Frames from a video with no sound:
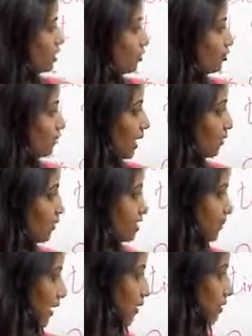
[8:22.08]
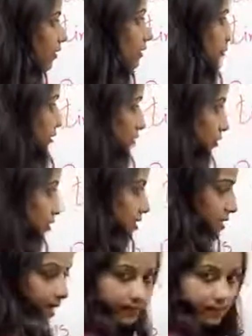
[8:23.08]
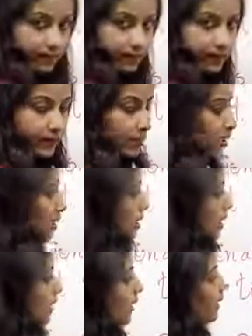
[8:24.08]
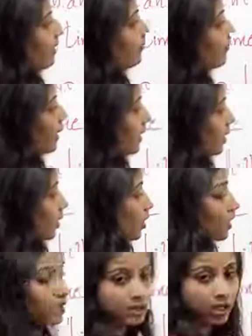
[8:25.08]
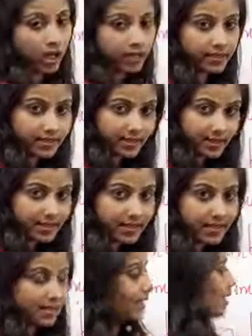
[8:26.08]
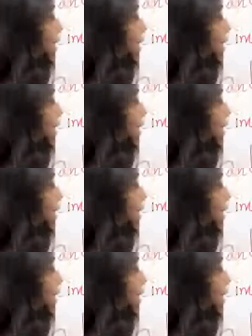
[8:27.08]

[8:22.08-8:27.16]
to you about this pear for the first time. P here is a consonant.